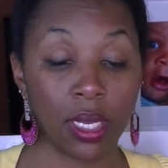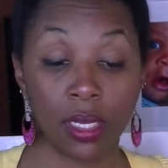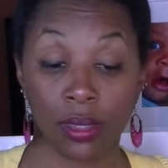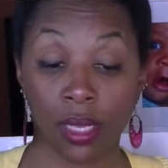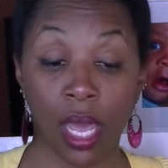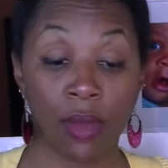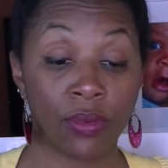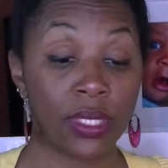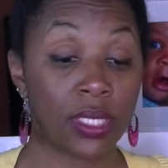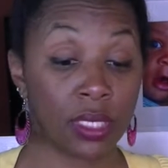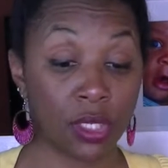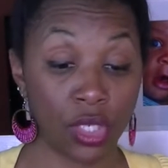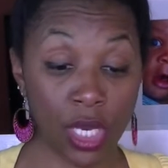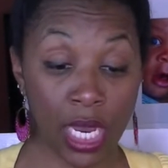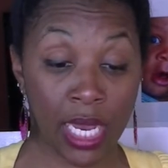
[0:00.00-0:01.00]
So I was
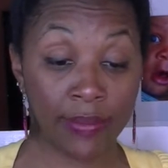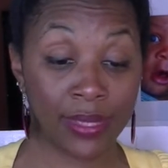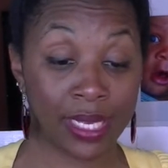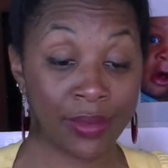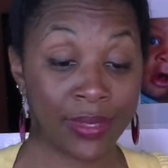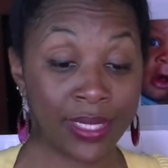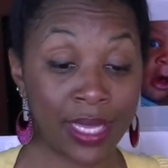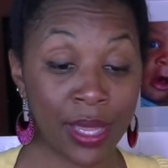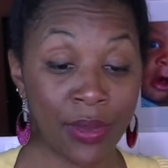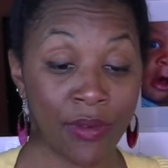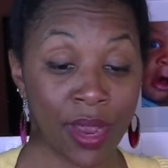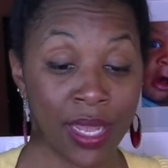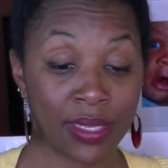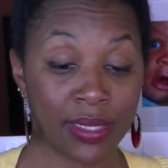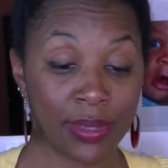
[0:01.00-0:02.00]
in James. I was in the
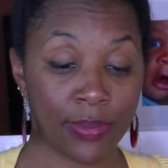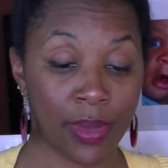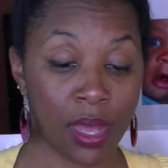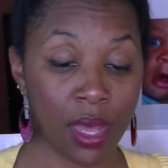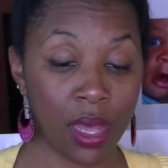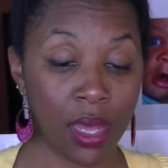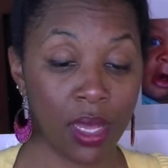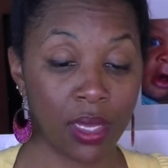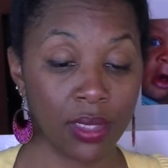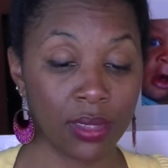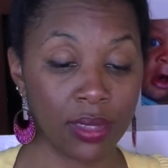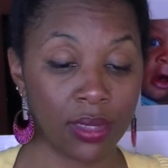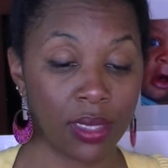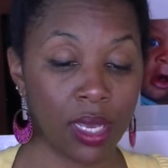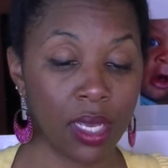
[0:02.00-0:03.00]
right spot.
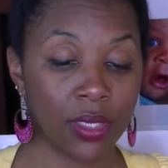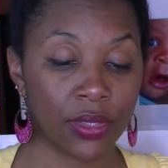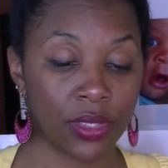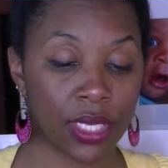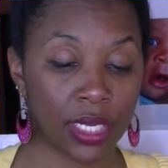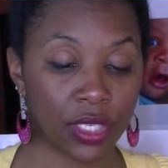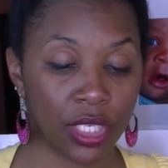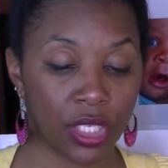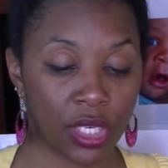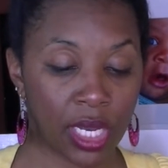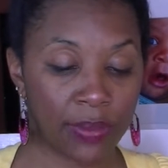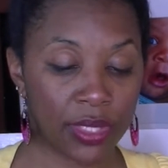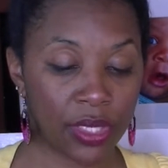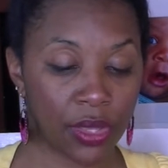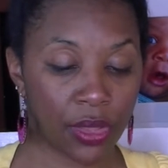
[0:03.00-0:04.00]
So it's actually
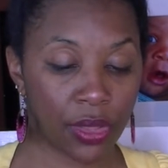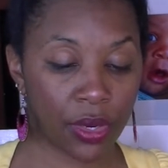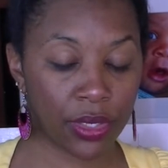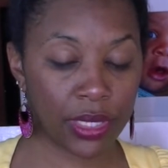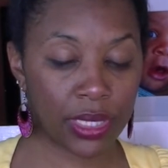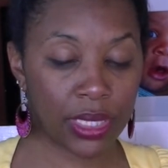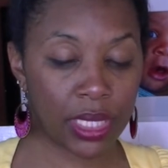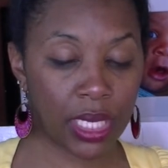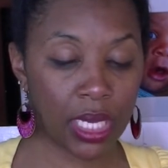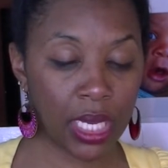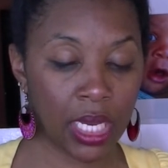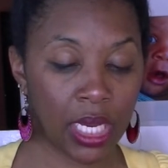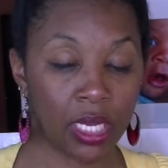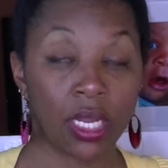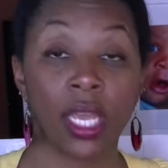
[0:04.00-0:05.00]
James
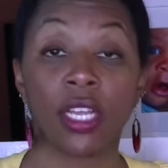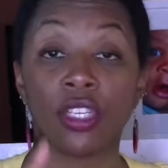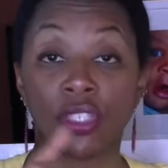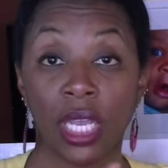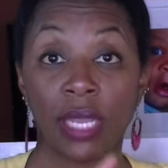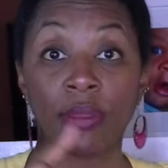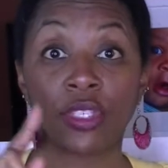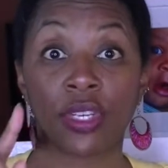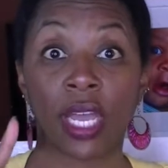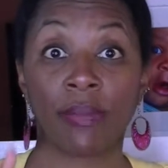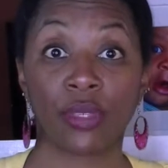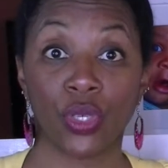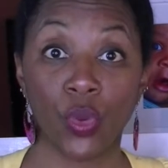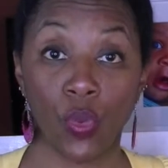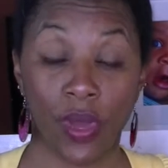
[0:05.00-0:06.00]
13. James
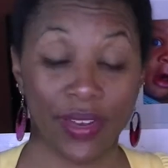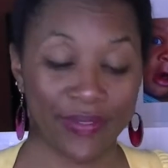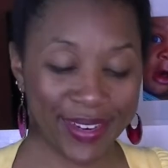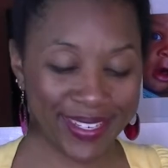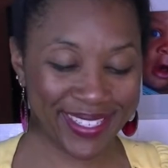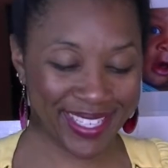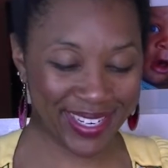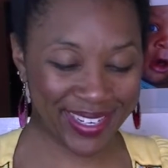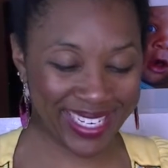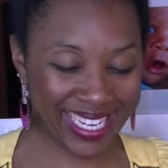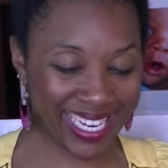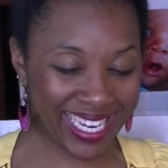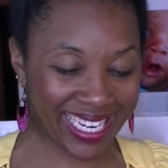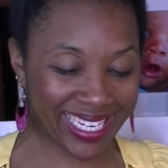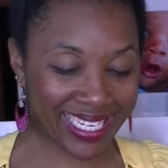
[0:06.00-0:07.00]
chapter 1, verse
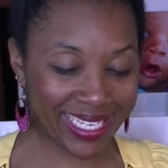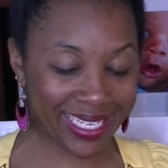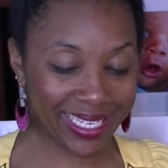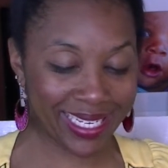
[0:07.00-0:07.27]
13.